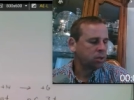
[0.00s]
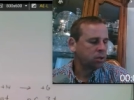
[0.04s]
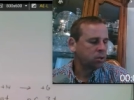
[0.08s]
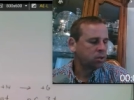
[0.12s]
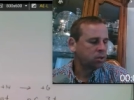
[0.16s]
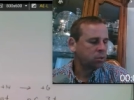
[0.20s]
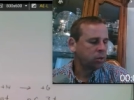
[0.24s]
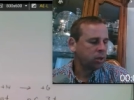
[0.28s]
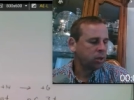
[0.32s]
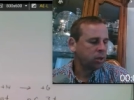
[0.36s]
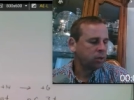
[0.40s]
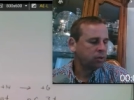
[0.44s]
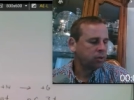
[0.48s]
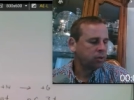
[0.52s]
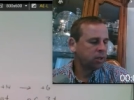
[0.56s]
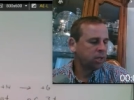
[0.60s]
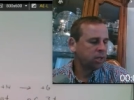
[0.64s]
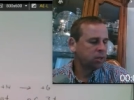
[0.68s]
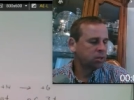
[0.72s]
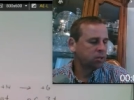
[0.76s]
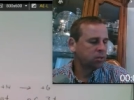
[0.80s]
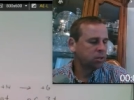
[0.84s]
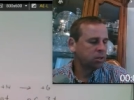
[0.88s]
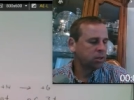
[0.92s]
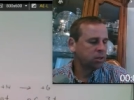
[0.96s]
12
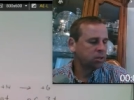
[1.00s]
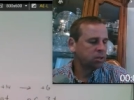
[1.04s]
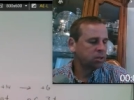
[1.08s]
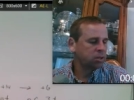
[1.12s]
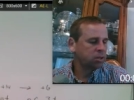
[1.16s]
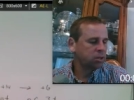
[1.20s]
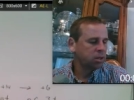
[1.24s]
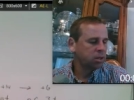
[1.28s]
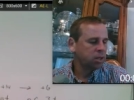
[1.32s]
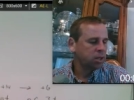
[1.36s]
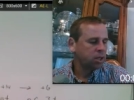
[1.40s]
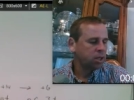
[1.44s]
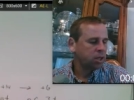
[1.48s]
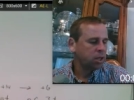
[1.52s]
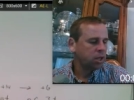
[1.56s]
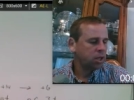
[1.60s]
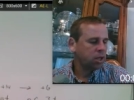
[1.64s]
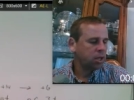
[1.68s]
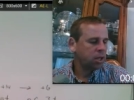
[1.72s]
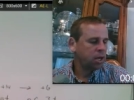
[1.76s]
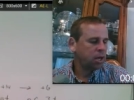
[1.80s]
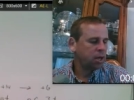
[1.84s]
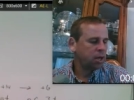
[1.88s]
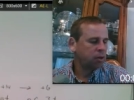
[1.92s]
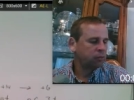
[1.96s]
electrons,
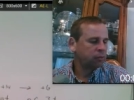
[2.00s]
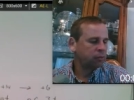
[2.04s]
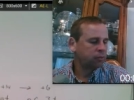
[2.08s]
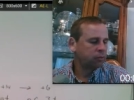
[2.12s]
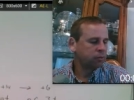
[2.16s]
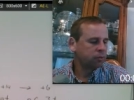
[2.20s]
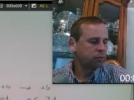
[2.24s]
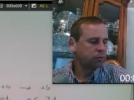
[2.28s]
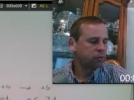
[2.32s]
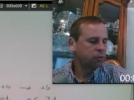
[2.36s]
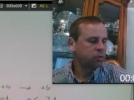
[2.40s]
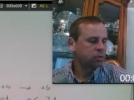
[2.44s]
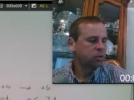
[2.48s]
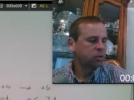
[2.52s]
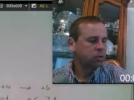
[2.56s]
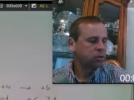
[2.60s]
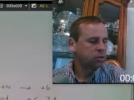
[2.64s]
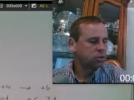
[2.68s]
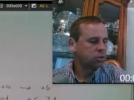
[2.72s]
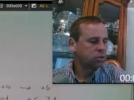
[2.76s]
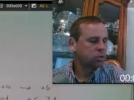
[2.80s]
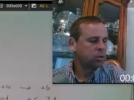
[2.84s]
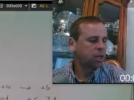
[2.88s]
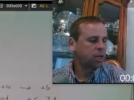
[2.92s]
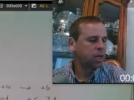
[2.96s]
enough
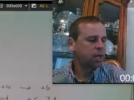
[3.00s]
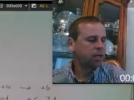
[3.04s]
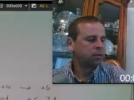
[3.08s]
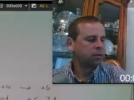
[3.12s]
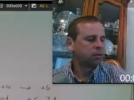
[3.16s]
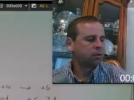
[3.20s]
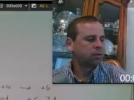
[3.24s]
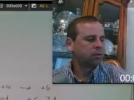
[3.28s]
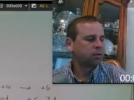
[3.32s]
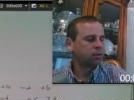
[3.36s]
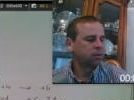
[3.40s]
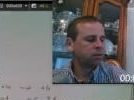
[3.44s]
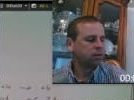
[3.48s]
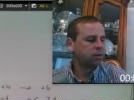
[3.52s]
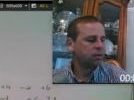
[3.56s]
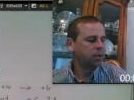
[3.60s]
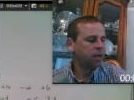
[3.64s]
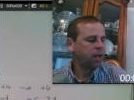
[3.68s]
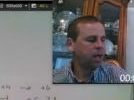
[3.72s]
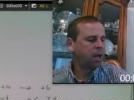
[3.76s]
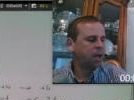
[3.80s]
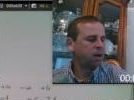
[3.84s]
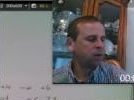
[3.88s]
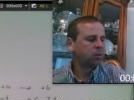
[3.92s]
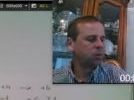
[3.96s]
so that
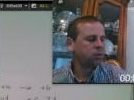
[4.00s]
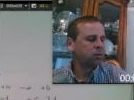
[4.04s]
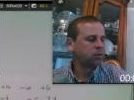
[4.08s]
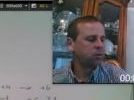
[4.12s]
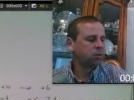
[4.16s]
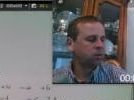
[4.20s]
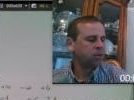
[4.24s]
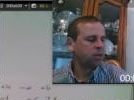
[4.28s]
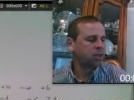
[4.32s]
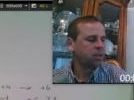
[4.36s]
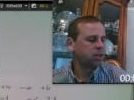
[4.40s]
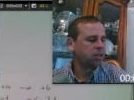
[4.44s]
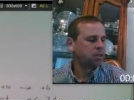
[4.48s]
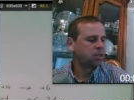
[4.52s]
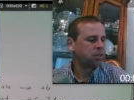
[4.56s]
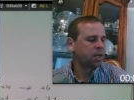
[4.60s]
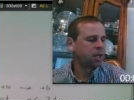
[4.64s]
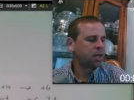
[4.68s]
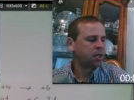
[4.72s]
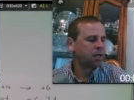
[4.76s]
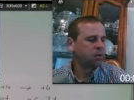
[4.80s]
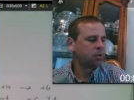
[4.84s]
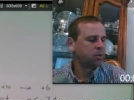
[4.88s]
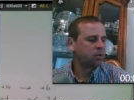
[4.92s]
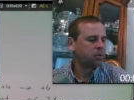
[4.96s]
now this
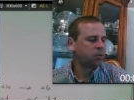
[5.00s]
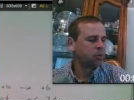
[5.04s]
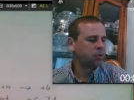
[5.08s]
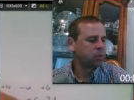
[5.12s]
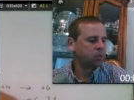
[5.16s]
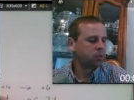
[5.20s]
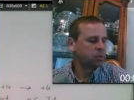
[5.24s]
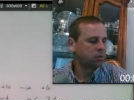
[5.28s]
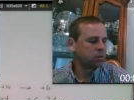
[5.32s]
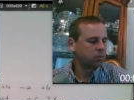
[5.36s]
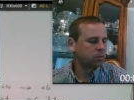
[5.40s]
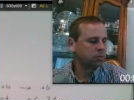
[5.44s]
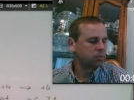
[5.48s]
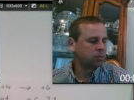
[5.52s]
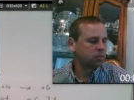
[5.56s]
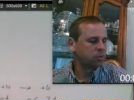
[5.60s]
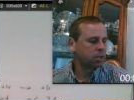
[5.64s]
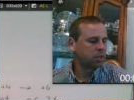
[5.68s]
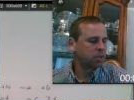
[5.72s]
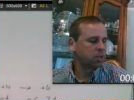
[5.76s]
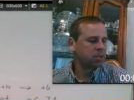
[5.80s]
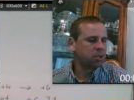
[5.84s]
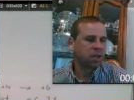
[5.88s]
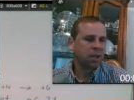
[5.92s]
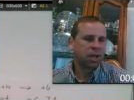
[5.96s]
side, which
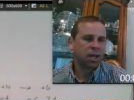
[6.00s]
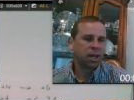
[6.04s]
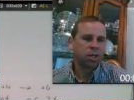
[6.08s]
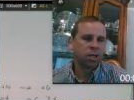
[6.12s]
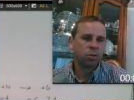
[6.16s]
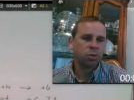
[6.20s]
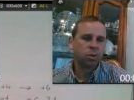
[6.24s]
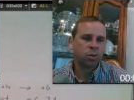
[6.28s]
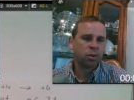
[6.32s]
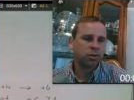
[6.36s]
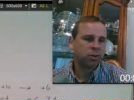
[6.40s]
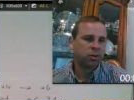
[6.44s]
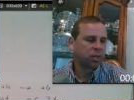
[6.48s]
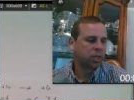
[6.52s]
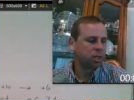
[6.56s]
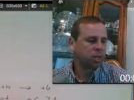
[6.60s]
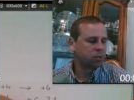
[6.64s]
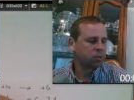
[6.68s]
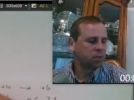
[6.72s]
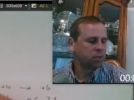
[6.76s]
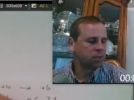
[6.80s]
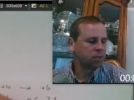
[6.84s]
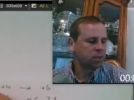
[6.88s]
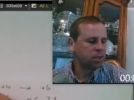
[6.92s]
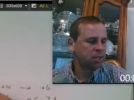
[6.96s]
because I added 12
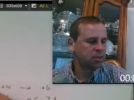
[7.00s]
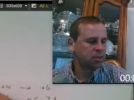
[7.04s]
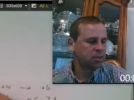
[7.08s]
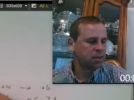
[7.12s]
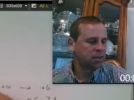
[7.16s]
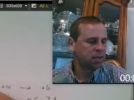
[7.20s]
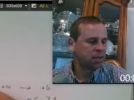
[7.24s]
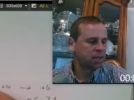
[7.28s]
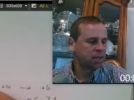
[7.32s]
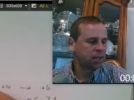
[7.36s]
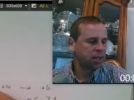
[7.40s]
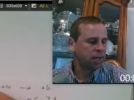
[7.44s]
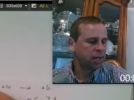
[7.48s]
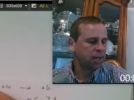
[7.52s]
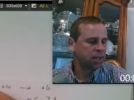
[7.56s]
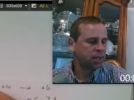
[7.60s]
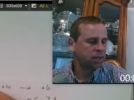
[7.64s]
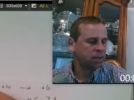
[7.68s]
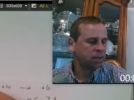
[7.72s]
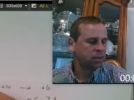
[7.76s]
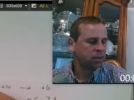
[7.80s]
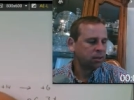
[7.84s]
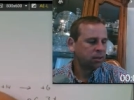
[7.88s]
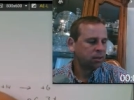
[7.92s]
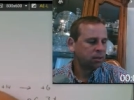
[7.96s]
electrons, that's like
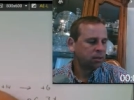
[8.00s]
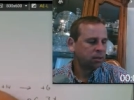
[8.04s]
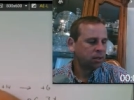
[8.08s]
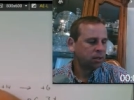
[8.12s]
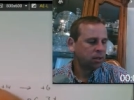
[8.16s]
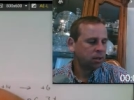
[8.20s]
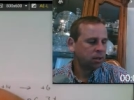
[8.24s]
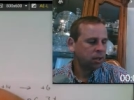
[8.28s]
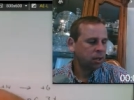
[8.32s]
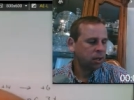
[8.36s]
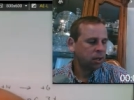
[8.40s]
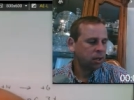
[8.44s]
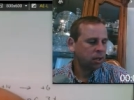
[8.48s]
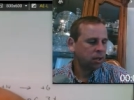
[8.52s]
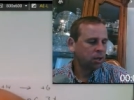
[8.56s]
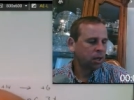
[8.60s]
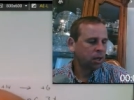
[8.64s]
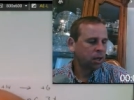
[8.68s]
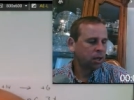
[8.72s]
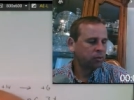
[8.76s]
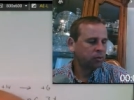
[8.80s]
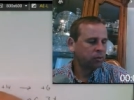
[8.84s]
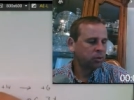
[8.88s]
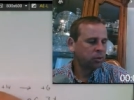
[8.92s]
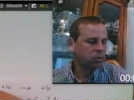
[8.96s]
adding, uh,
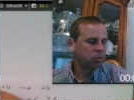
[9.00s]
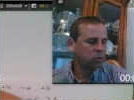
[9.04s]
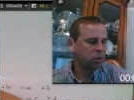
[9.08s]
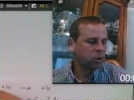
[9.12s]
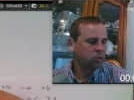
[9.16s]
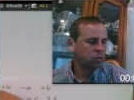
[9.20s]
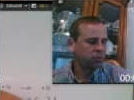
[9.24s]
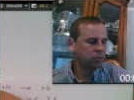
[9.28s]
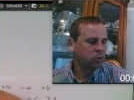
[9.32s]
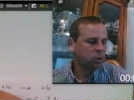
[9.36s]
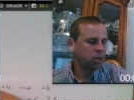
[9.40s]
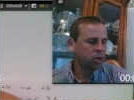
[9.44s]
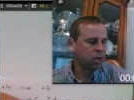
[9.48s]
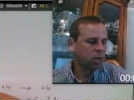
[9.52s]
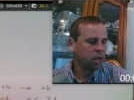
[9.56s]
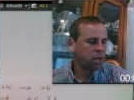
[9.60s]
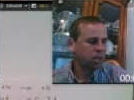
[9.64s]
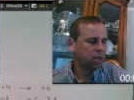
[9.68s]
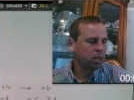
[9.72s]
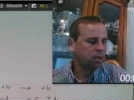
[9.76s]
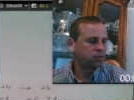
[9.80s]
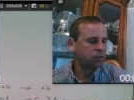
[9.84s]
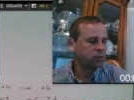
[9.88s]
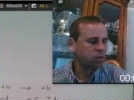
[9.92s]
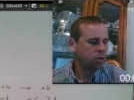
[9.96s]
having 12 more
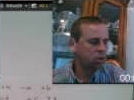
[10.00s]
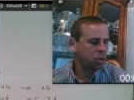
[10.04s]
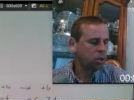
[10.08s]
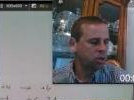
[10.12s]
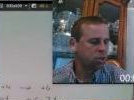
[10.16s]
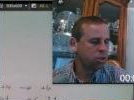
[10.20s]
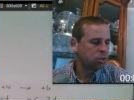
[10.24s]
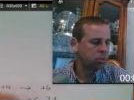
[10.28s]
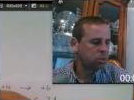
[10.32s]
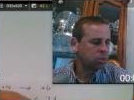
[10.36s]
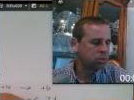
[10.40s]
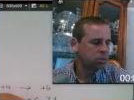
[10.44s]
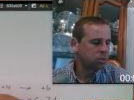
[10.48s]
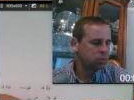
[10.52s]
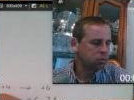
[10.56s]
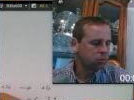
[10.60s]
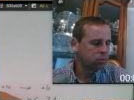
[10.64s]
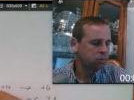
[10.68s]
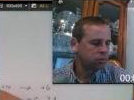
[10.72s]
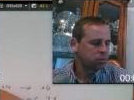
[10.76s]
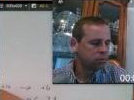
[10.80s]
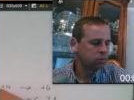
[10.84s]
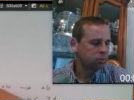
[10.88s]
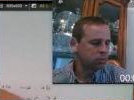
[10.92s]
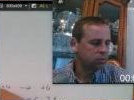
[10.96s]
negative charges.
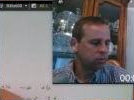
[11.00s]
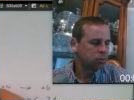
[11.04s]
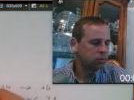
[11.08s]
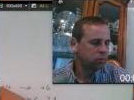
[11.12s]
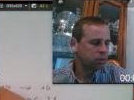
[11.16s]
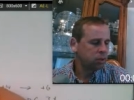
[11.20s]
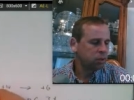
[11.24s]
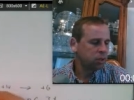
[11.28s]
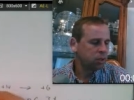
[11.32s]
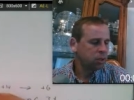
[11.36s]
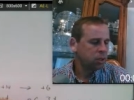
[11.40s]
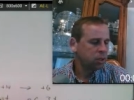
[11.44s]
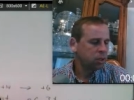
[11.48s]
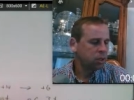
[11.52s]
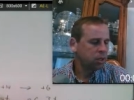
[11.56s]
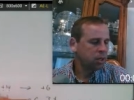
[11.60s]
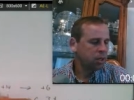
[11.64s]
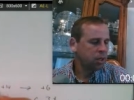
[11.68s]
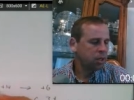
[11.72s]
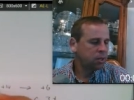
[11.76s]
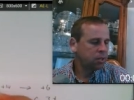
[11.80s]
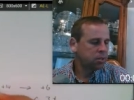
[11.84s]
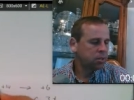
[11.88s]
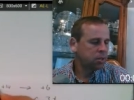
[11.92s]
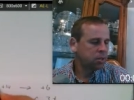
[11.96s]

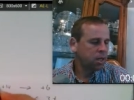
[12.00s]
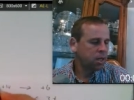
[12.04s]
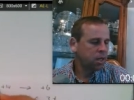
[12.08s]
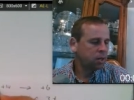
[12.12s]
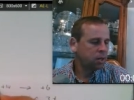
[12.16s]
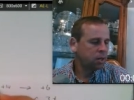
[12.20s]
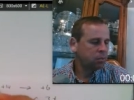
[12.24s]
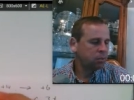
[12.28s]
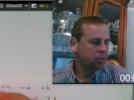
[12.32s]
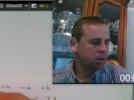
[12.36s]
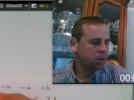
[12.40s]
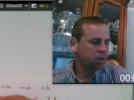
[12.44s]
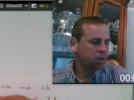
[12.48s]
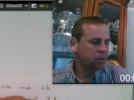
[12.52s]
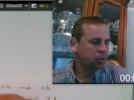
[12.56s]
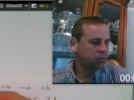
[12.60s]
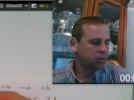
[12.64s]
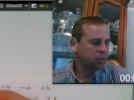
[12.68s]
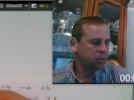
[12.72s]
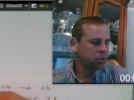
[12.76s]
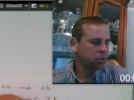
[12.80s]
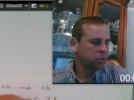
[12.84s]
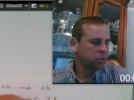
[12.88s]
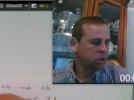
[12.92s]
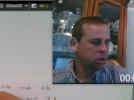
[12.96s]
Now the sum of
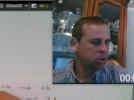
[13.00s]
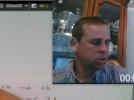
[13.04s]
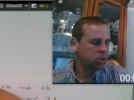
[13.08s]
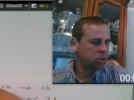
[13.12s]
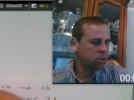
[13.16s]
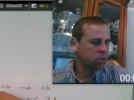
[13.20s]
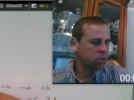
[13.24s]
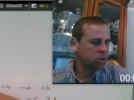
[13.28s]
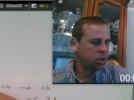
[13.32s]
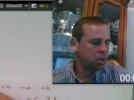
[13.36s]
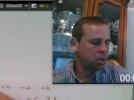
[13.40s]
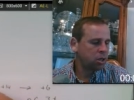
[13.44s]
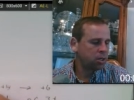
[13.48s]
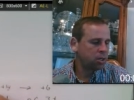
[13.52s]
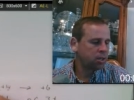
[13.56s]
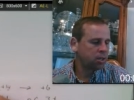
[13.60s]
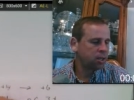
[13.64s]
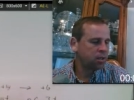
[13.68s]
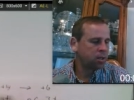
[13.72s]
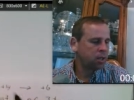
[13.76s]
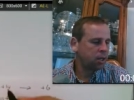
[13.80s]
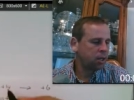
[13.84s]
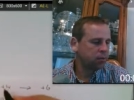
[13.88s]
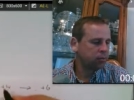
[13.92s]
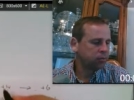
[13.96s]
the charges on the
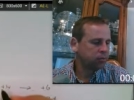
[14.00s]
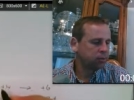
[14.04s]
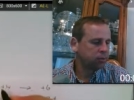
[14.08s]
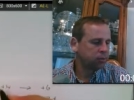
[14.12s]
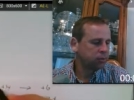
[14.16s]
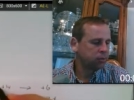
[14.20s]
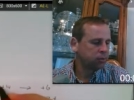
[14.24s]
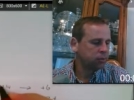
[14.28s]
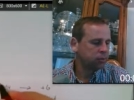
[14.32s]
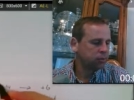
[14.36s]
left